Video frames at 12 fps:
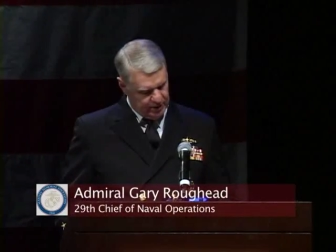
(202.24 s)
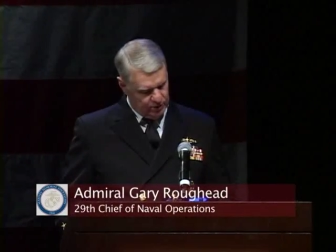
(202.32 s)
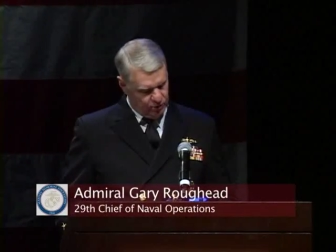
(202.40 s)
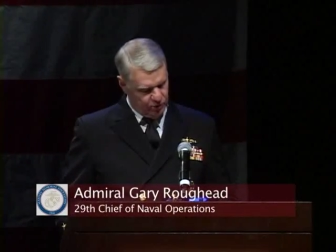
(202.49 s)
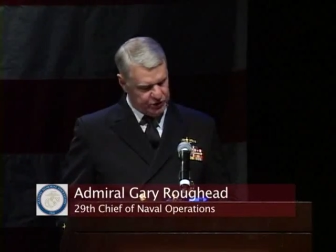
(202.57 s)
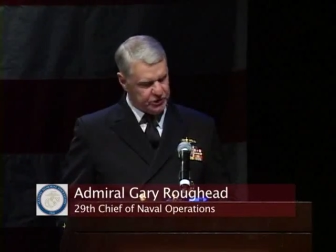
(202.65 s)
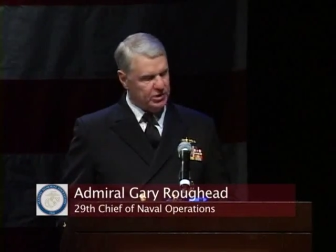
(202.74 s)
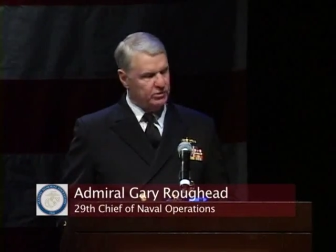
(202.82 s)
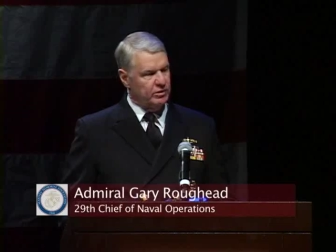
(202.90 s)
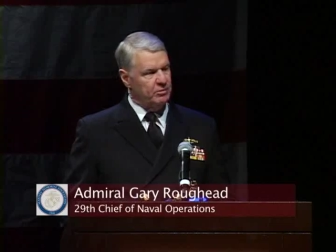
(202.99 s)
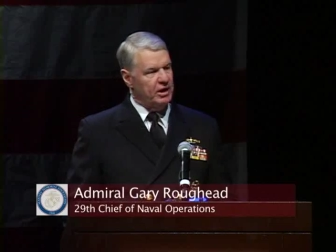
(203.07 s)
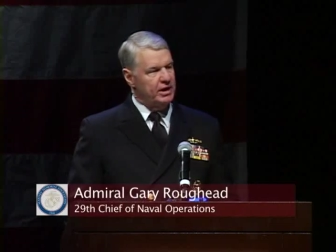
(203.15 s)
We're recently
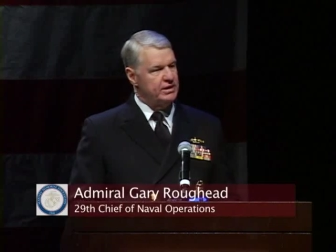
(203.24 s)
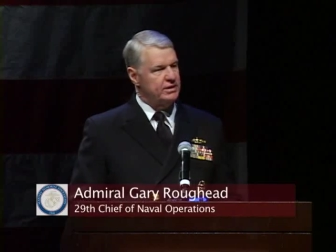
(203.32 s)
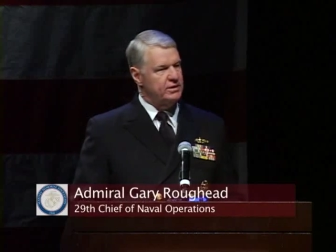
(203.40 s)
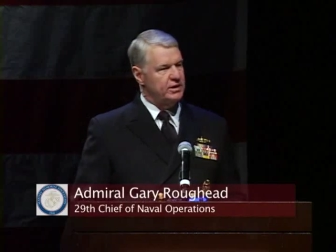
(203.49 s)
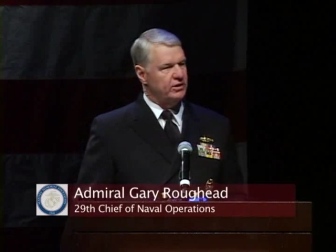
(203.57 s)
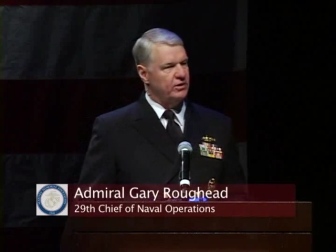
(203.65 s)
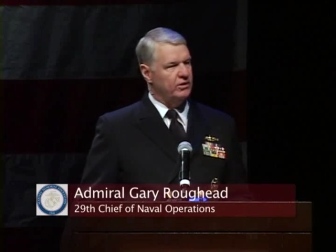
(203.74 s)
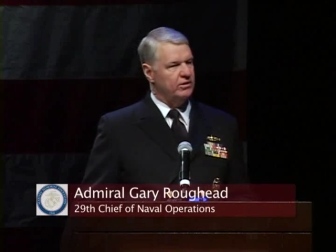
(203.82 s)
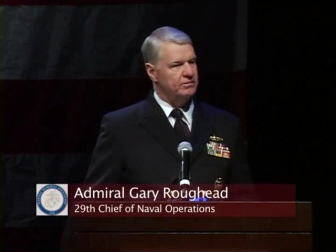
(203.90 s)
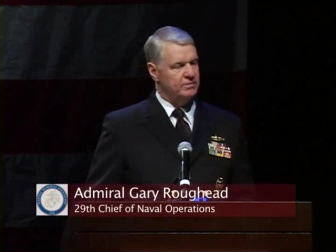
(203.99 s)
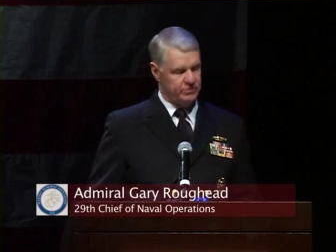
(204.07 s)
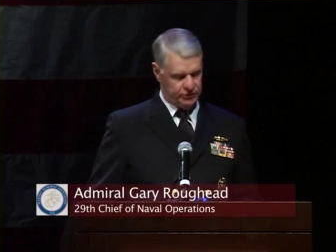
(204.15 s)
reminded that
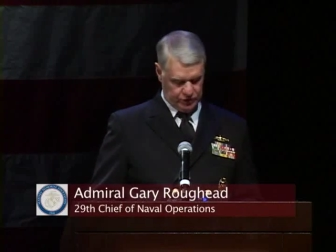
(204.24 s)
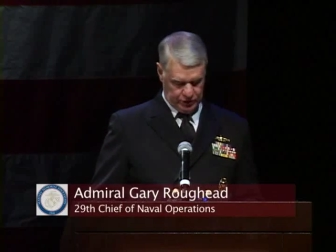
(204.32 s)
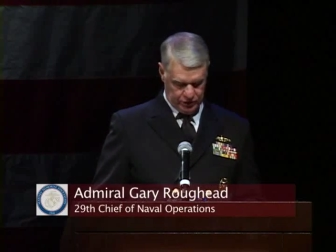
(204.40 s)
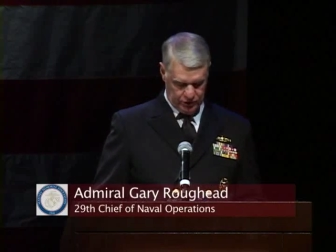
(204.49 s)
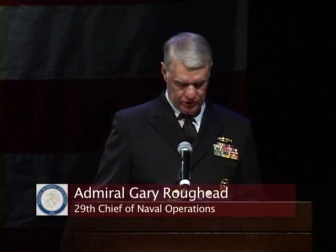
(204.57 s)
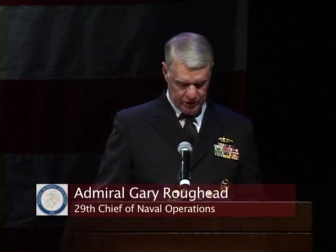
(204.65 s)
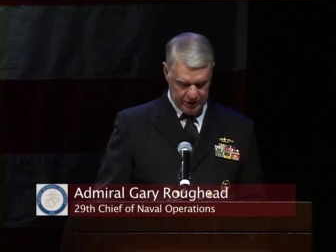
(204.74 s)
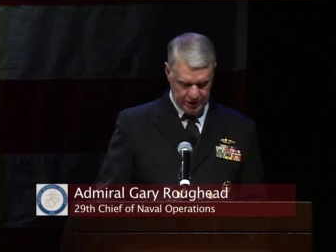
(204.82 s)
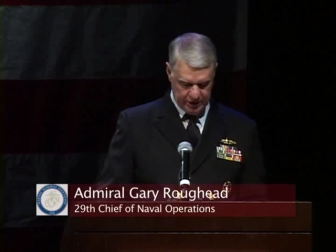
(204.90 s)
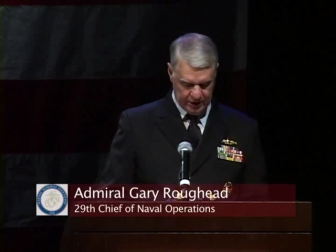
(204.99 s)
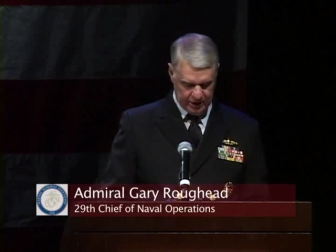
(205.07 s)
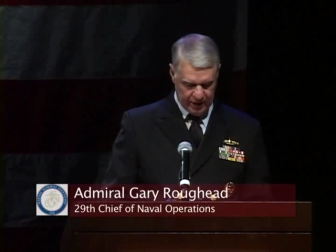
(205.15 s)
our
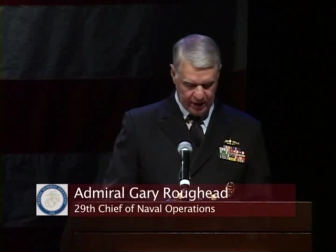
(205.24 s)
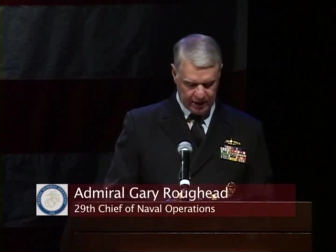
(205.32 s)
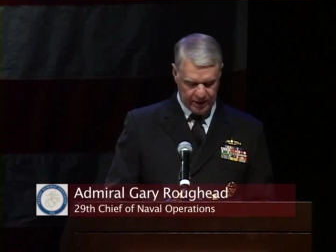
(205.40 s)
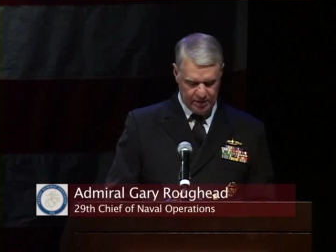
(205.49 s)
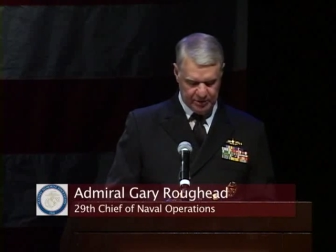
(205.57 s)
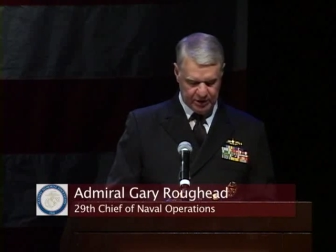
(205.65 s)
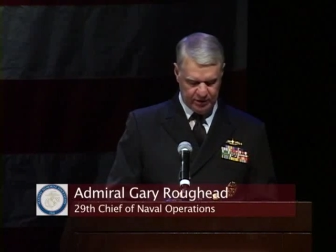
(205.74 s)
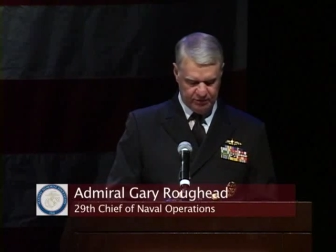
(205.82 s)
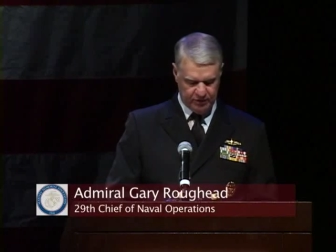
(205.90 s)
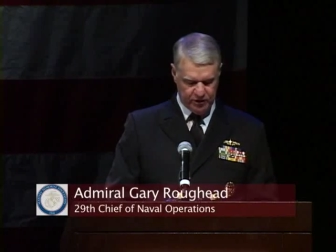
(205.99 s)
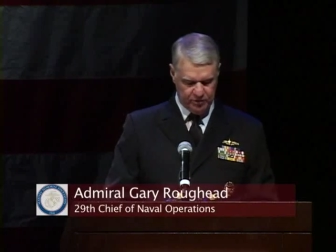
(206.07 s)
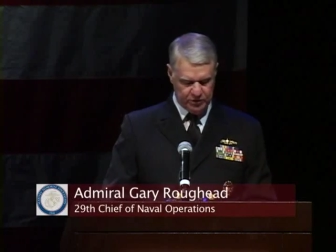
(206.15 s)
security and economic
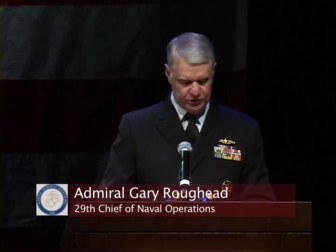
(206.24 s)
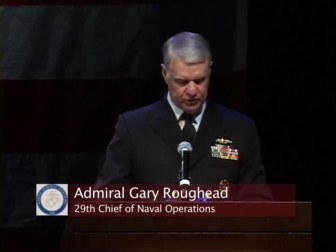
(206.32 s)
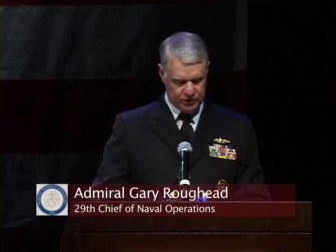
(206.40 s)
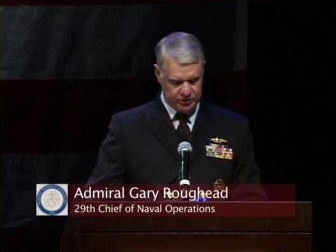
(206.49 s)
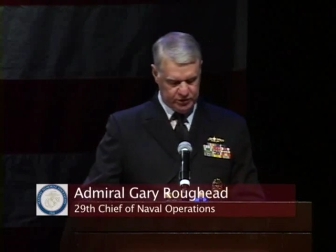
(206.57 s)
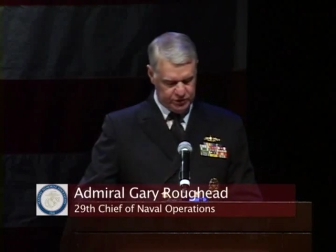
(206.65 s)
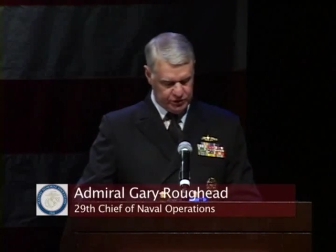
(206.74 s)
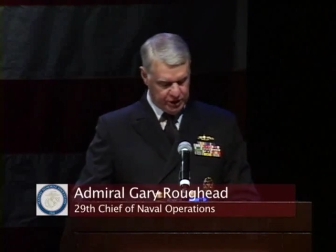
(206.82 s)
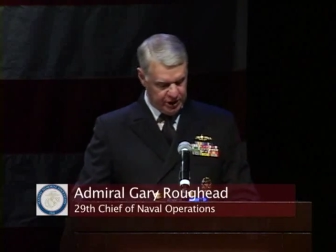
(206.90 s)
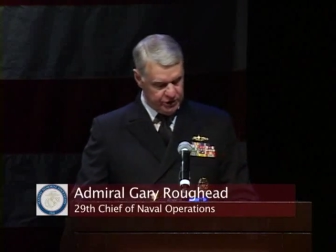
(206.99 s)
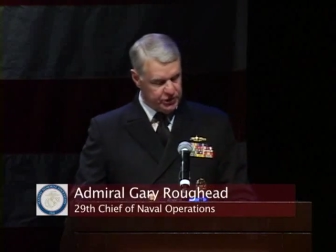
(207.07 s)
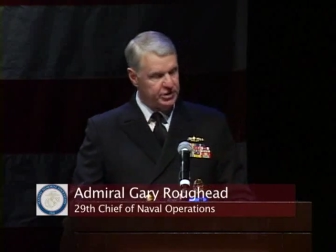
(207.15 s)
environments are
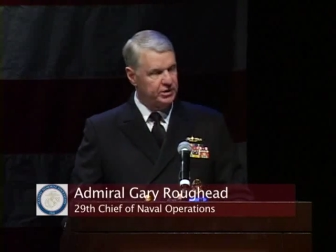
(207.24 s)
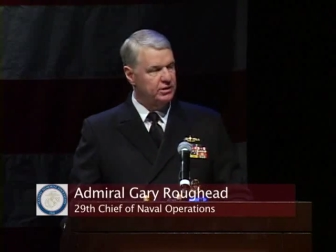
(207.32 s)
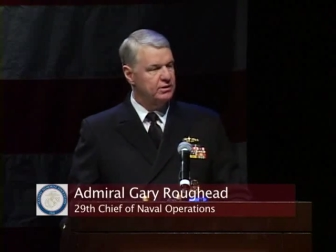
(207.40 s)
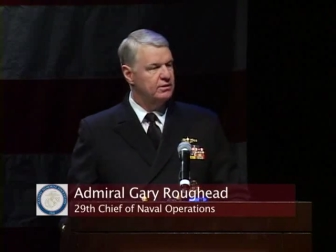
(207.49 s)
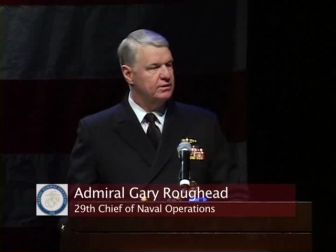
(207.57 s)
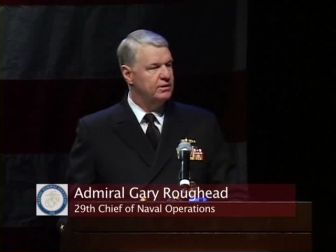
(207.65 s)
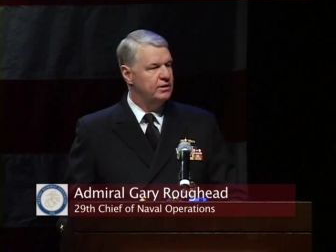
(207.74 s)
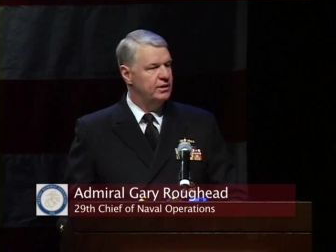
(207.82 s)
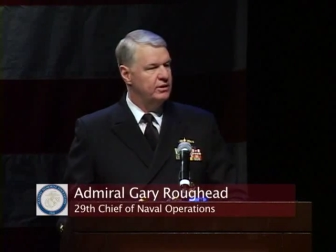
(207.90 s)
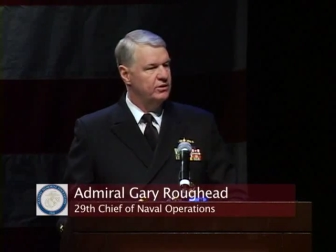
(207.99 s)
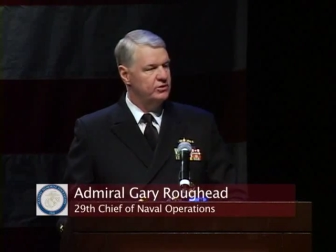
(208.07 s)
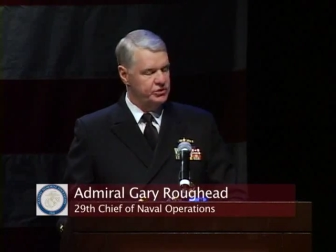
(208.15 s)
changing,
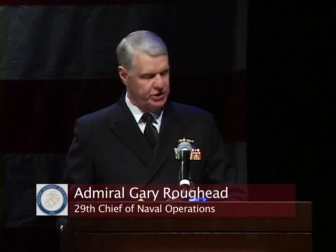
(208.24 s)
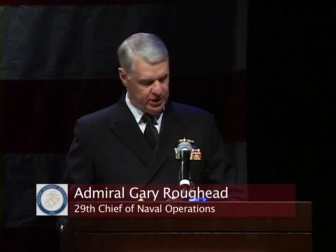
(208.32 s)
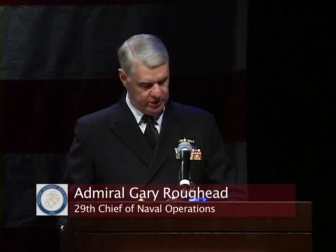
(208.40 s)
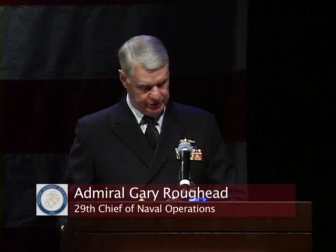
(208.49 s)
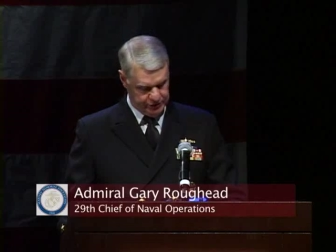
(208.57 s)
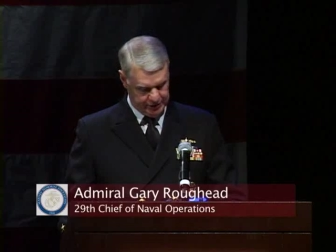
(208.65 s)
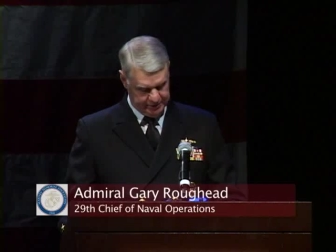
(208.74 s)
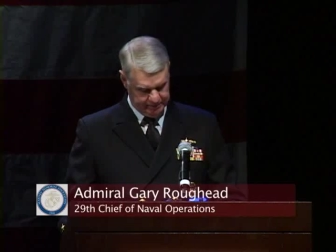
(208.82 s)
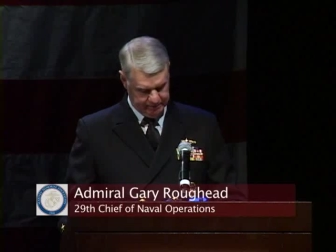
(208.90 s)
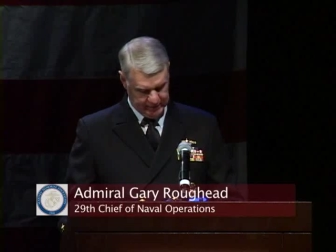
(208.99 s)
and they're challenging,